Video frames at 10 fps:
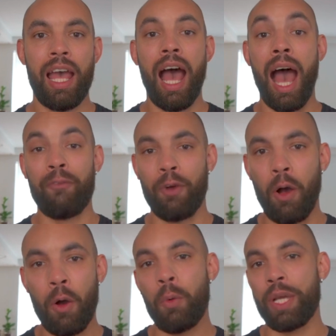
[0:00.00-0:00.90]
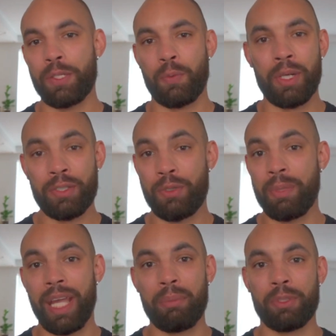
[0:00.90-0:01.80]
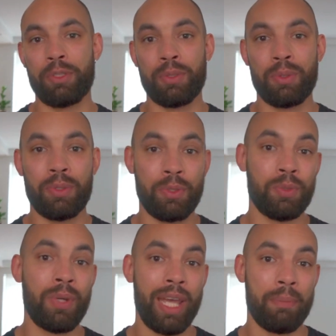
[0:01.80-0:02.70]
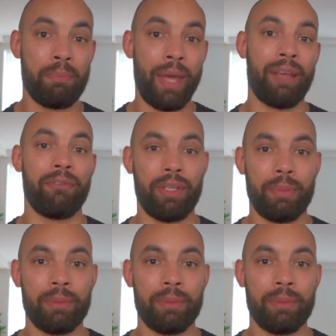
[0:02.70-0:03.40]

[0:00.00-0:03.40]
I've always wanted to be able to do a backflip.